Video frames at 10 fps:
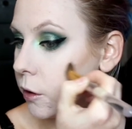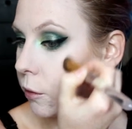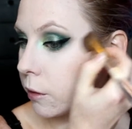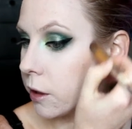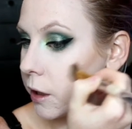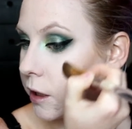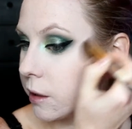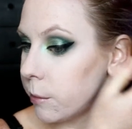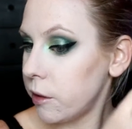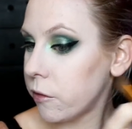You want a
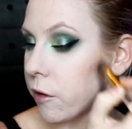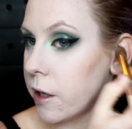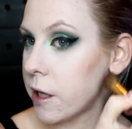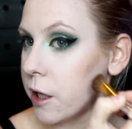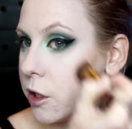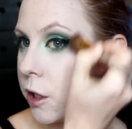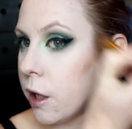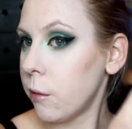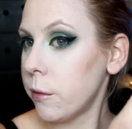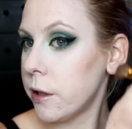nice smooth gradation
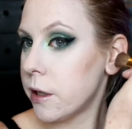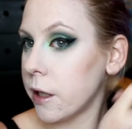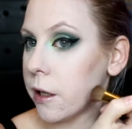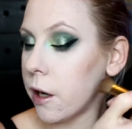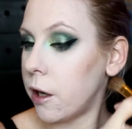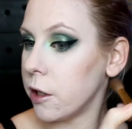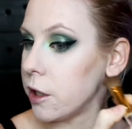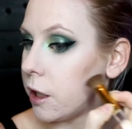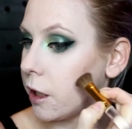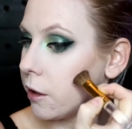upwards and the
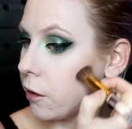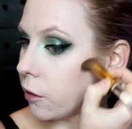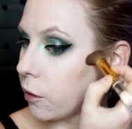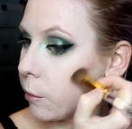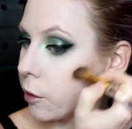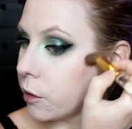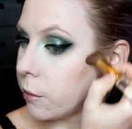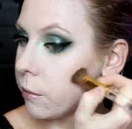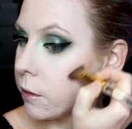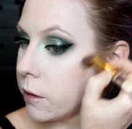harsher line along the
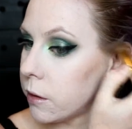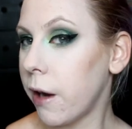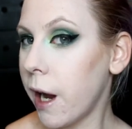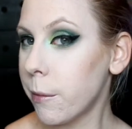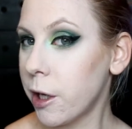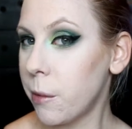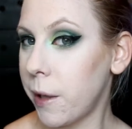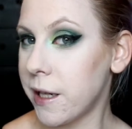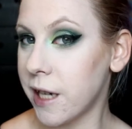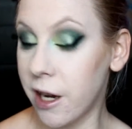bottom. Now I am going to
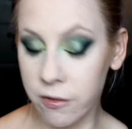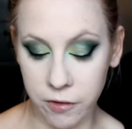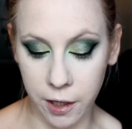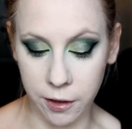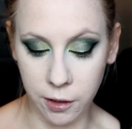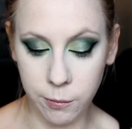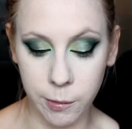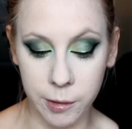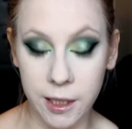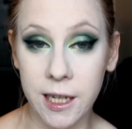blend it out further,
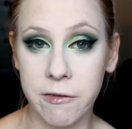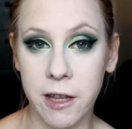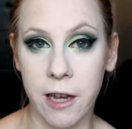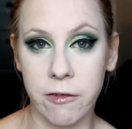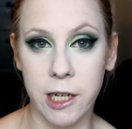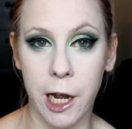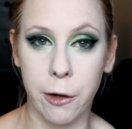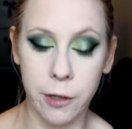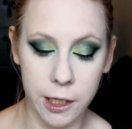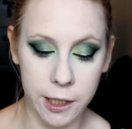but I'm going to leave it there for
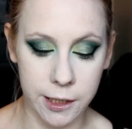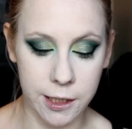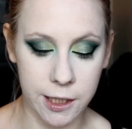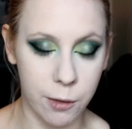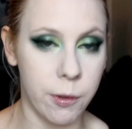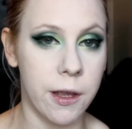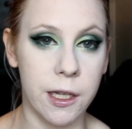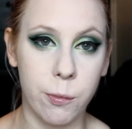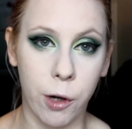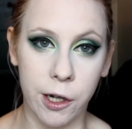now and stick with
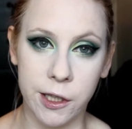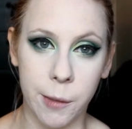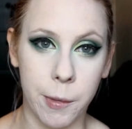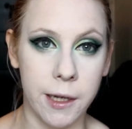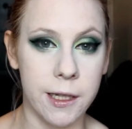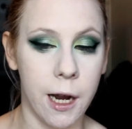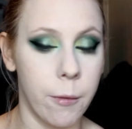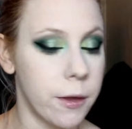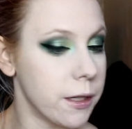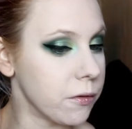this brush and then blend it
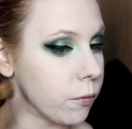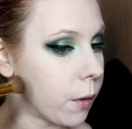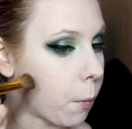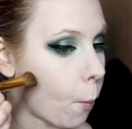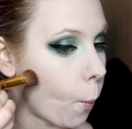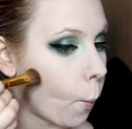out with a different one.